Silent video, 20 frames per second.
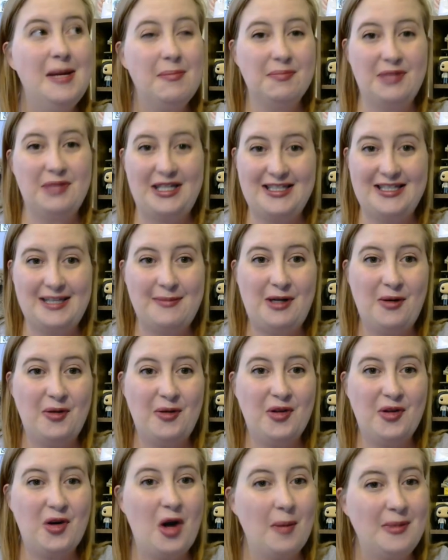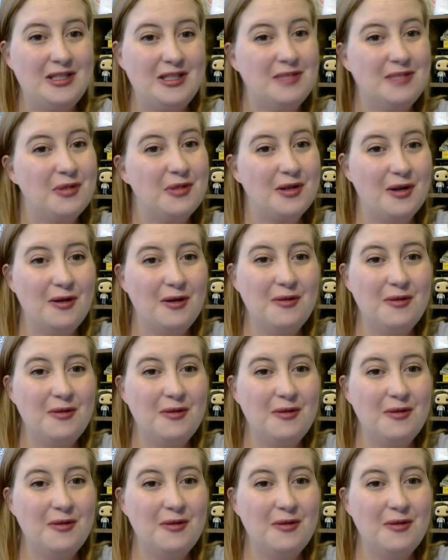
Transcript: please let me know in the comments below